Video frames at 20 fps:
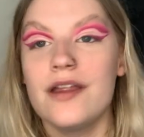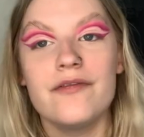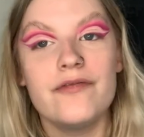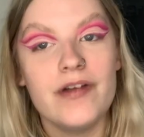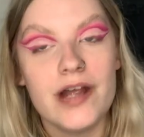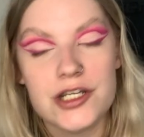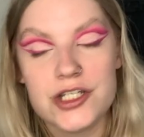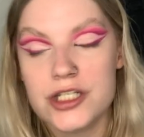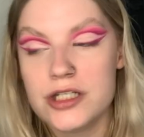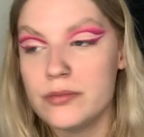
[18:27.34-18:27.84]

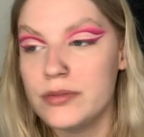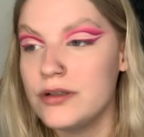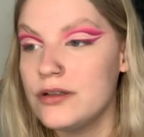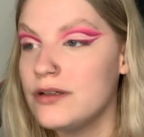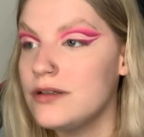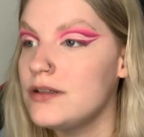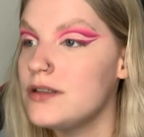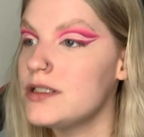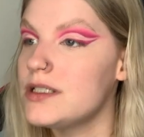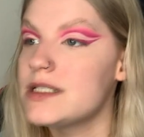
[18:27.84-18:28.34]

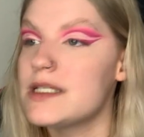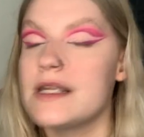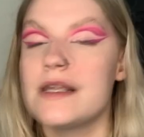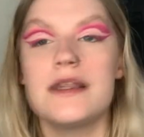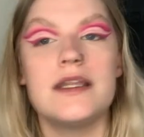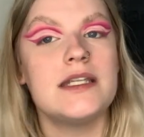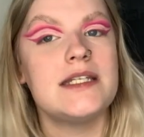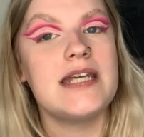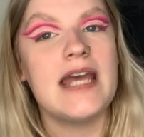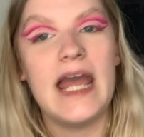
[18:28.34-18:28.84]
vegetables,
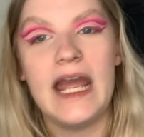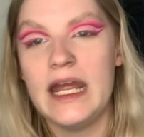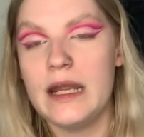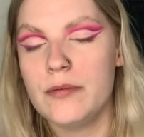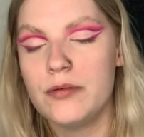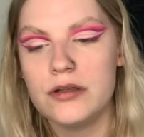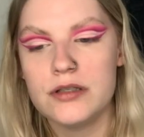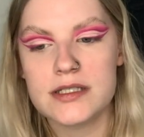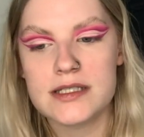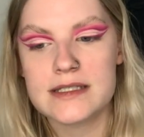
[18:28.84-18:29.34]
the
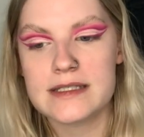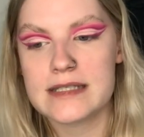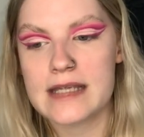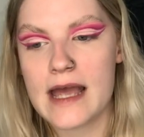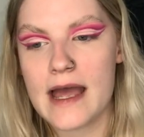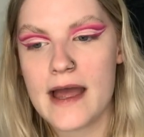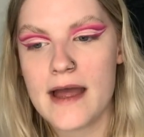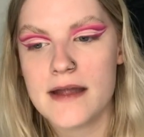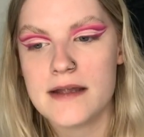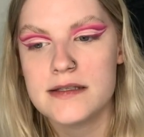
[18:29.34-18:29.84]
table
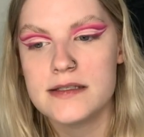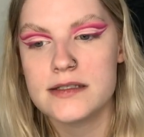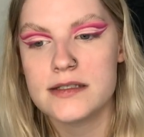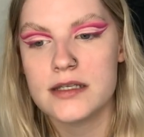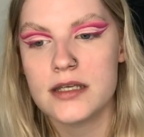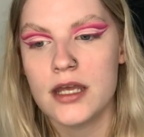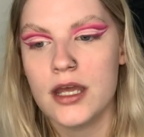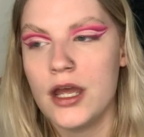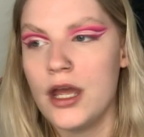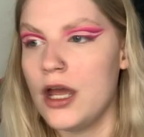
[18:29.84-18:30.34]

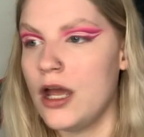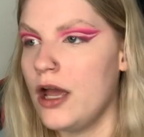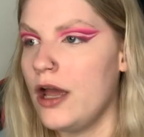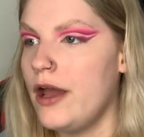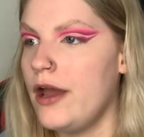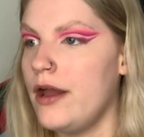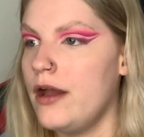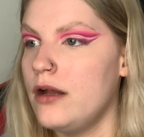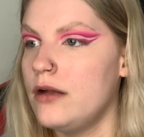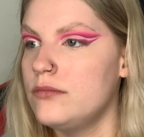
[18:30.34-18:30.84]
set.
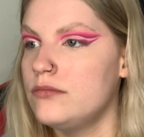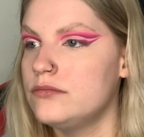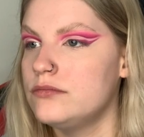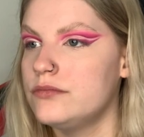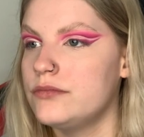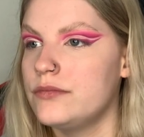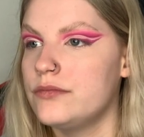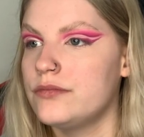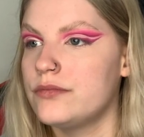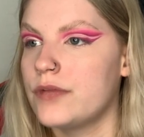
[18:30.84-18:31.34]

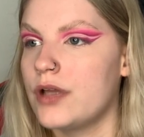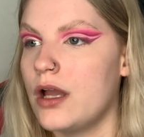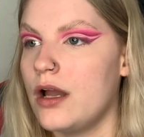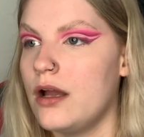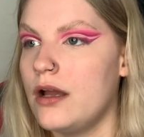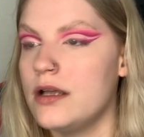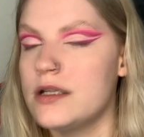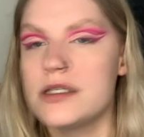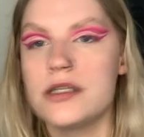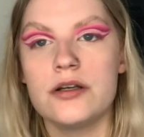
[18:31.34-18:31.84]

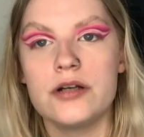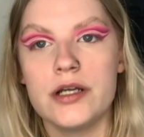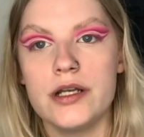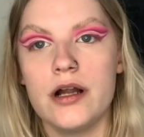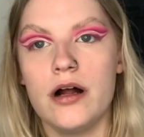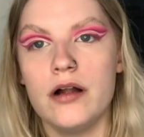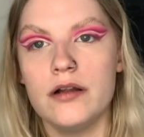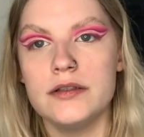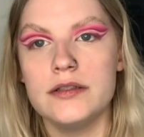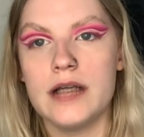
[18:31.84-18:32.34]
It's
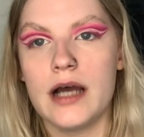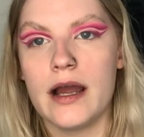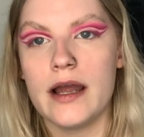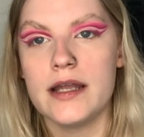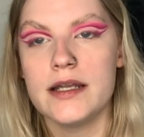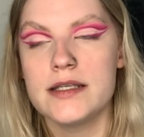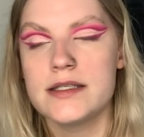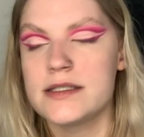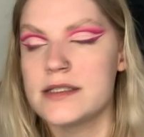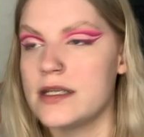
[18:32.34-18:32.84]
looking all
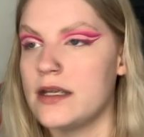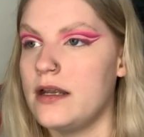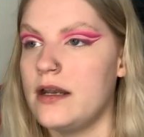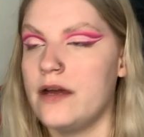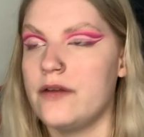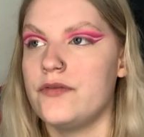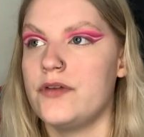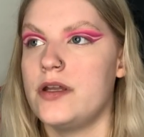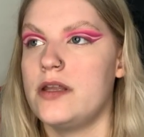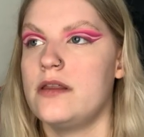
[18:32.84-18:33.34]
nice and
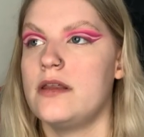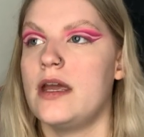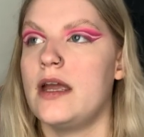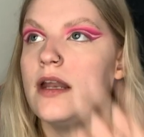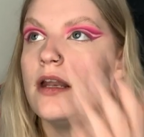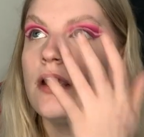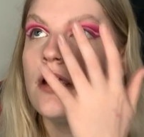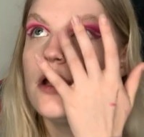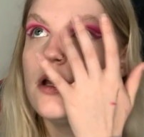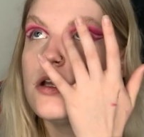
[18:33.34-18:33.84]

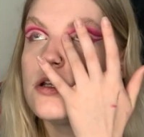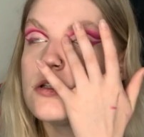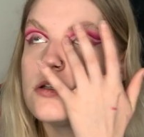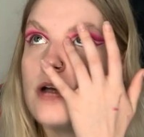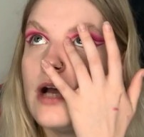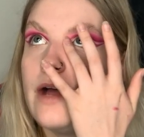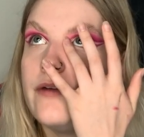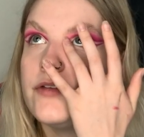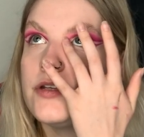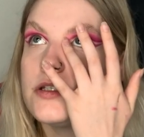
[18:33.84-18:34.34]
everything.
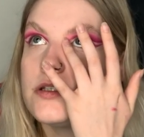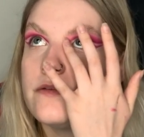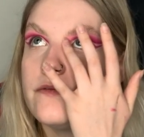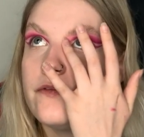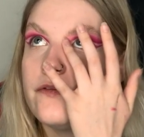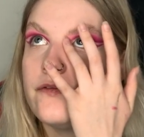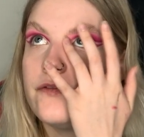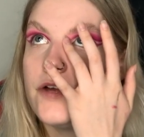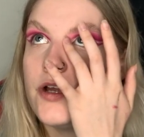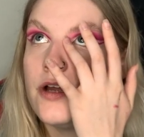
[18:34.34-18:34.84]
So after
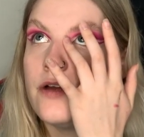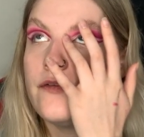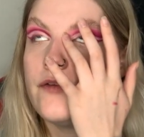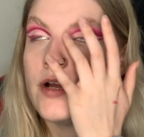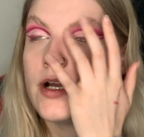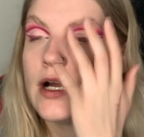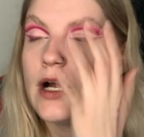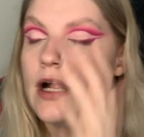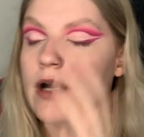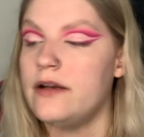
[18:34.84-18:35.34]
some
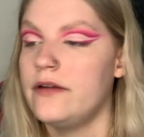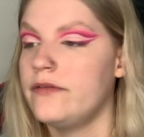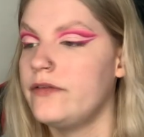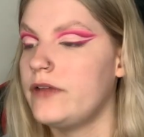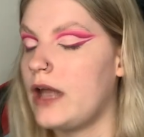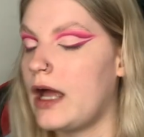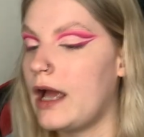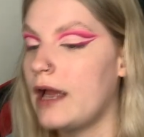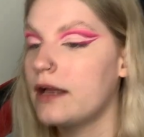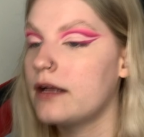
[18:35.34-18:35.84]
further kind of
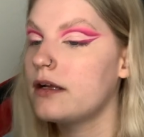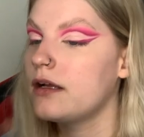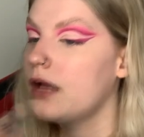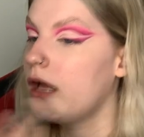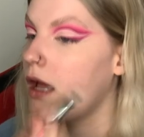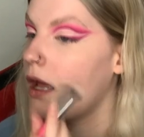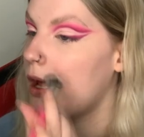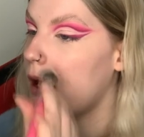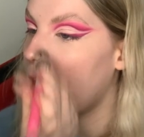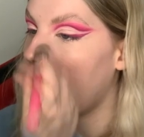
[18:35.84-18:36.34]
like,
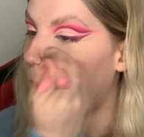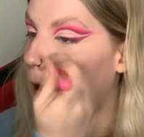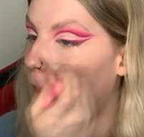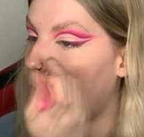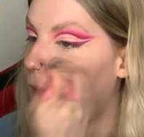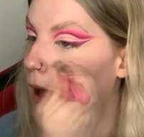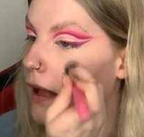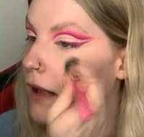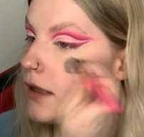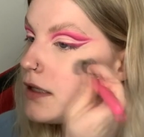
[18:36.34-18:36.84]

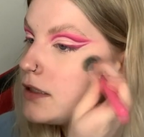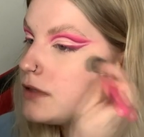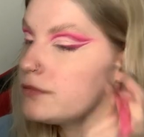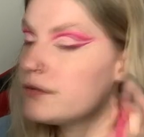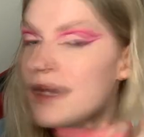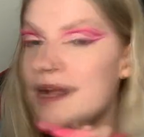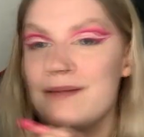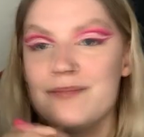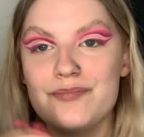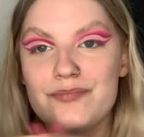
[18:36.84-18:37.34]
they
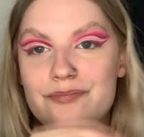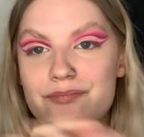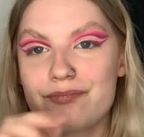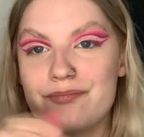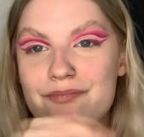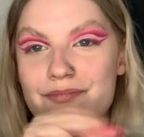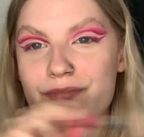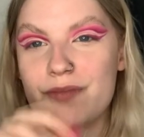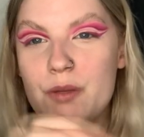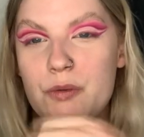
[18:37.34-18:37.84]

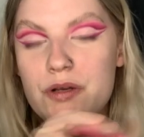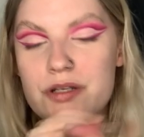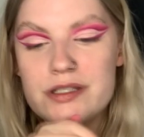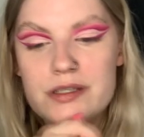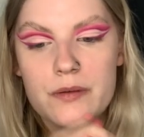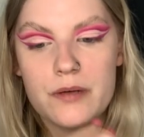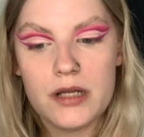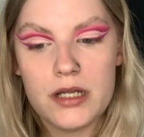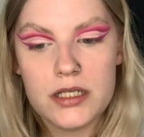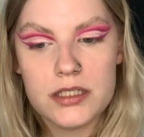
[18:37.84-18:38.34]
looked